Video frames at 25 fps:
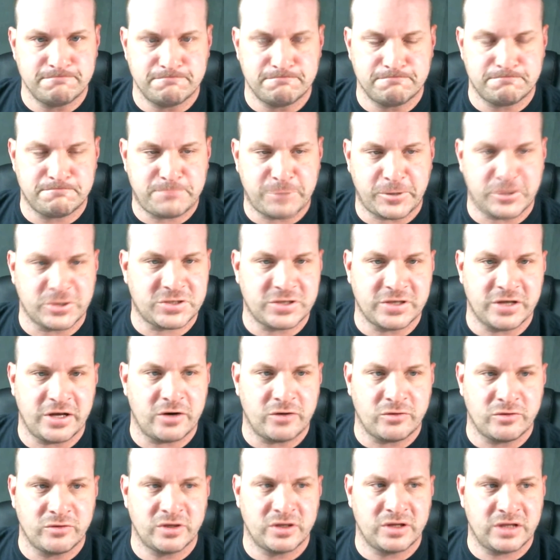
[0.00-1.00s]
Personally, I
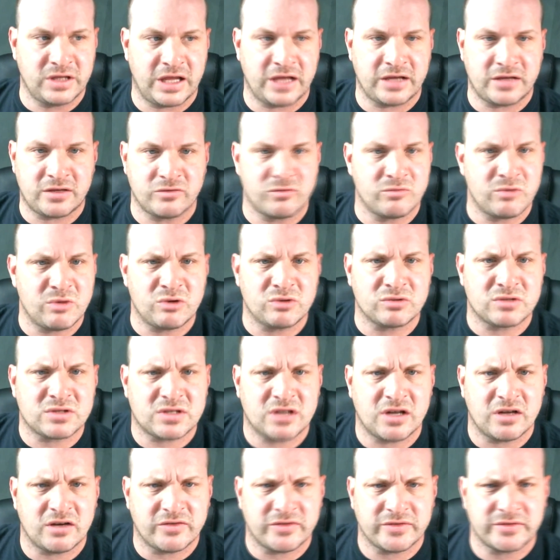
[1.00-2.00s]
don't really like the remote
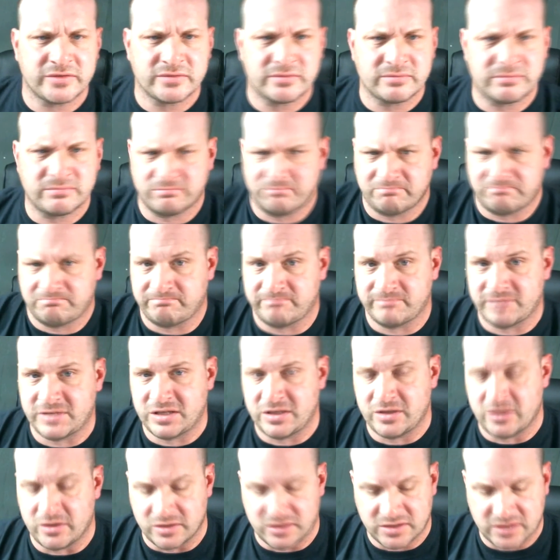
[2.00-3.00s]
stuff.
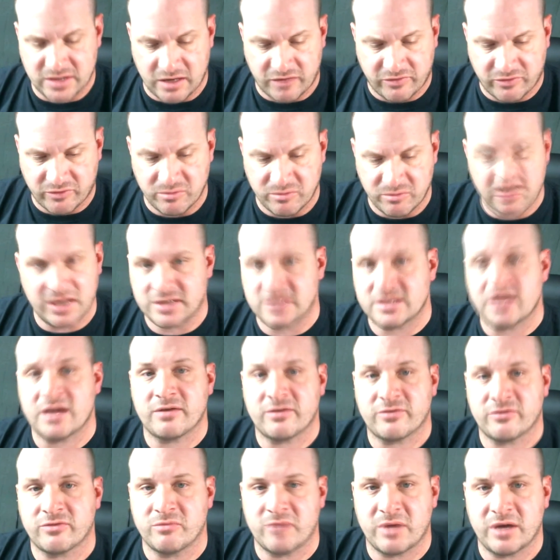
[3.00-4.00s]
It's not for me. It's
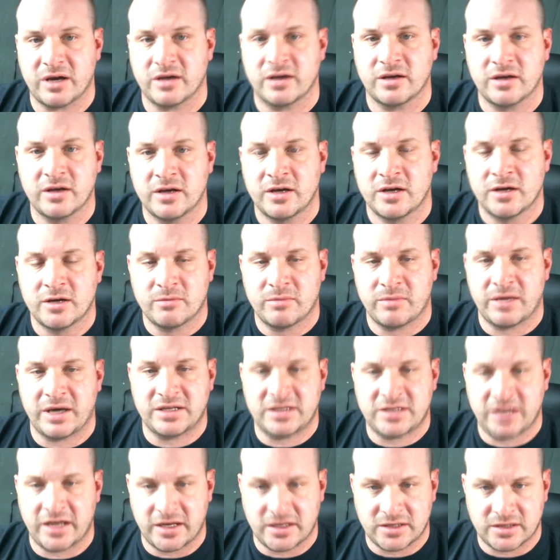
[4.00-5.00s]
not for my
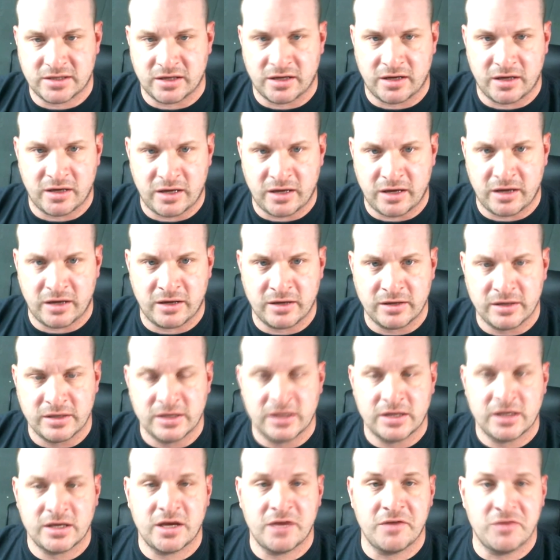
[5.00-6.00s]
taste.
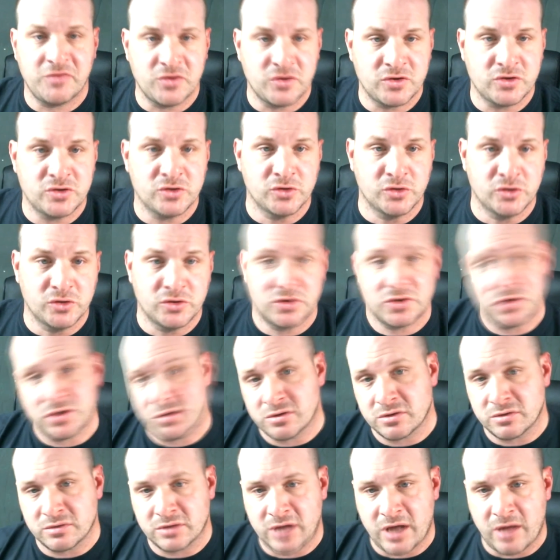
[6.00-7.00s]
If you do use
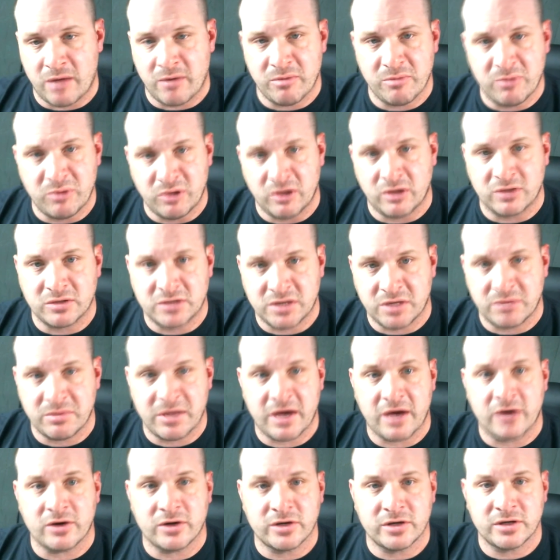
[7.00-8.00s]
it, comment below. Tell me
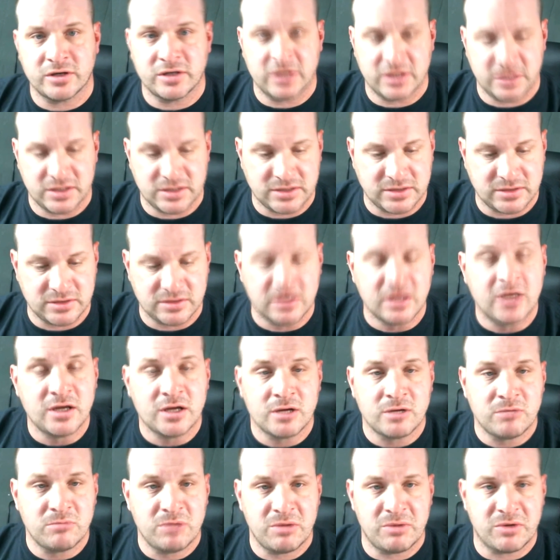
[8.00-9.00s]
how good it is, and
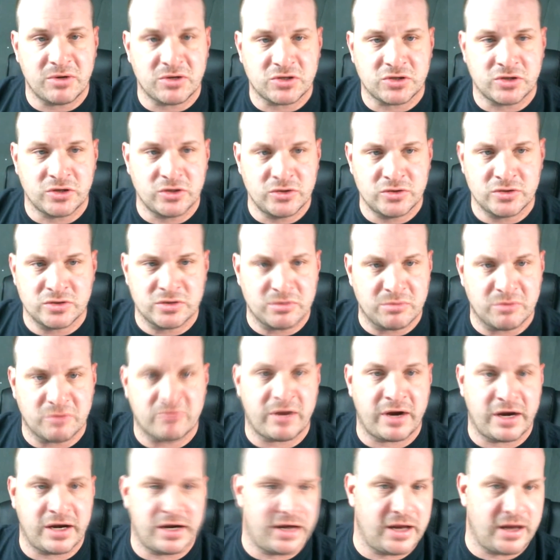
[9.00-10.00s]
maybe I'll start using it. But
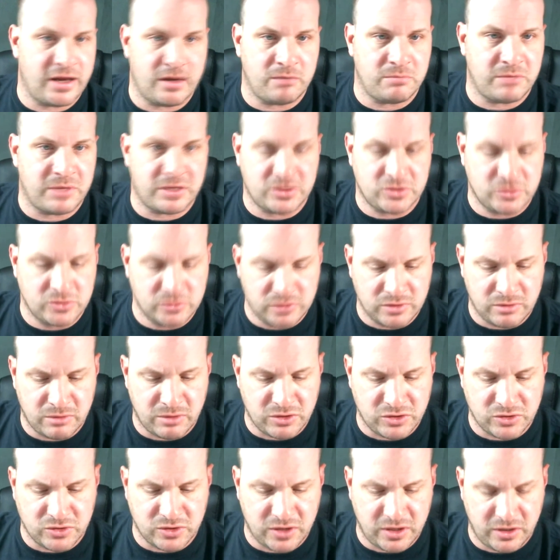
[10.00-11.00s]
right now, I'm not
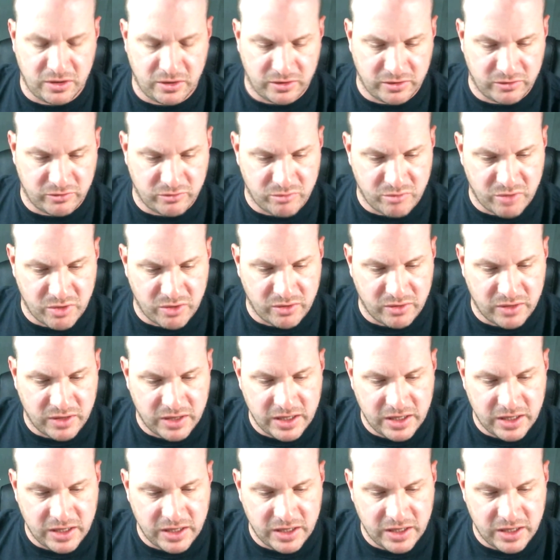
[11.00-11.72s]
too keen on the remote.